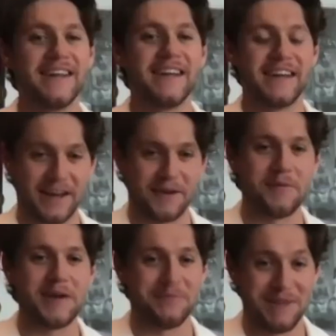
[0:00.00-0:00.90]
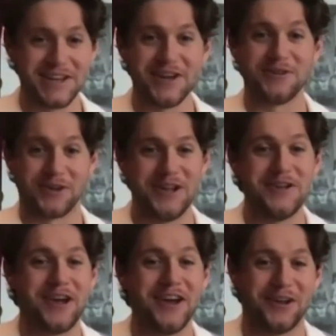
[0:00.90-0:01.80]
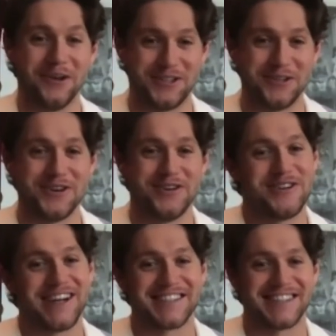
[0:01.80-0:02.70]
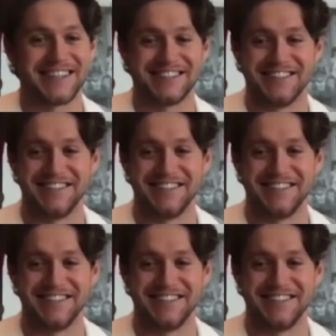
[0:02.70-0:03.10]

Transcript: Yeah, me and you could do your Newcastle accent.